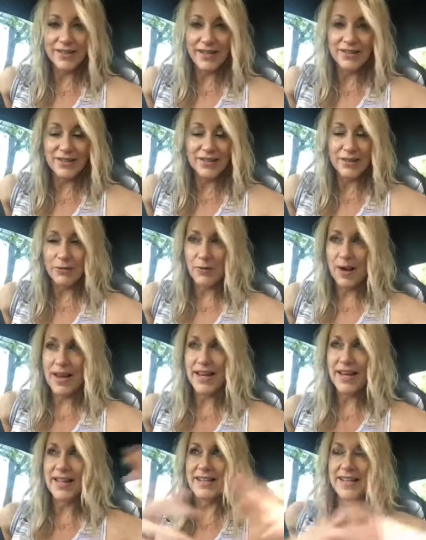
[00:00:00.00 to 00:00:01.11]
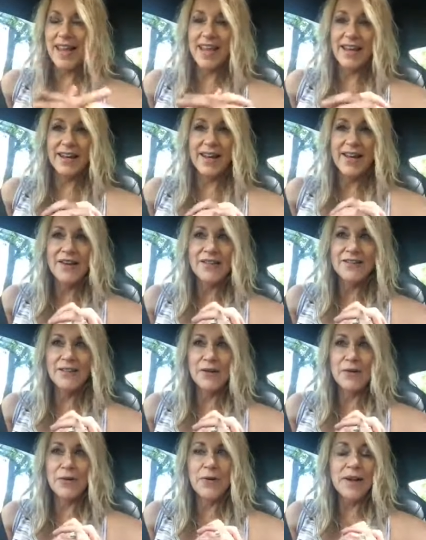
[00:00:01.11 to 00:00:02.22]
it's just the way it is and
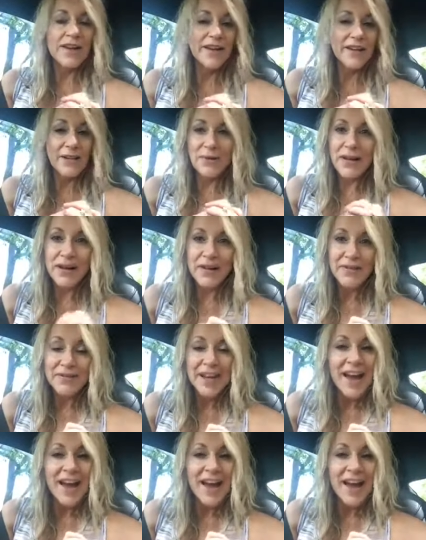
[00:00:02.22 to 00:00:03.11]
so here we go